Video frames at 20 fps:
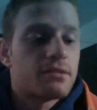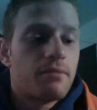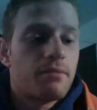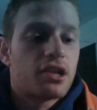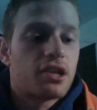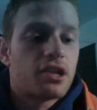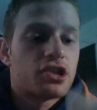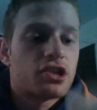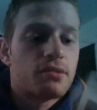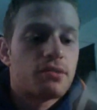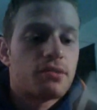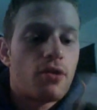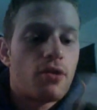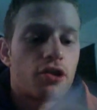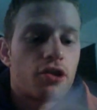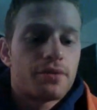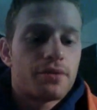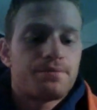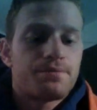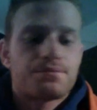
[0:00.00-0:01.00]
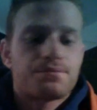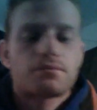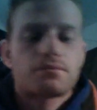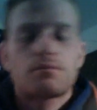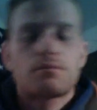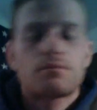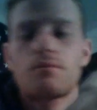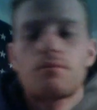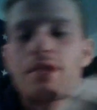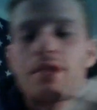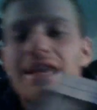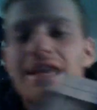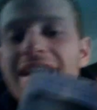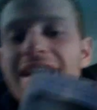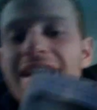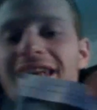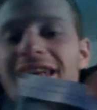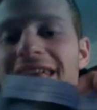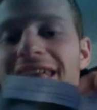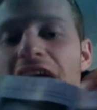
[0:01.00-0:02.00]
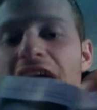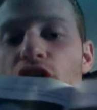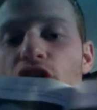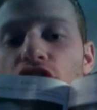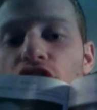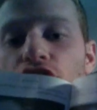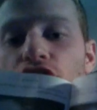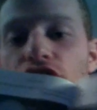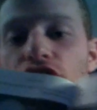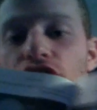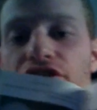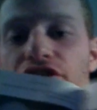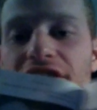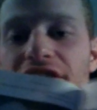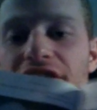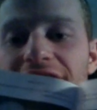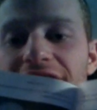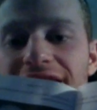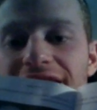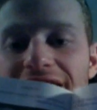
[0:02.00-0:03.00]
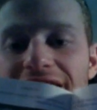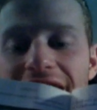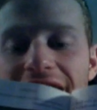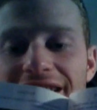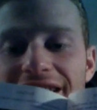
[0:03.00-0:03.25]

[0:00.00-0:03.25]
much smaller. Now the Earth is a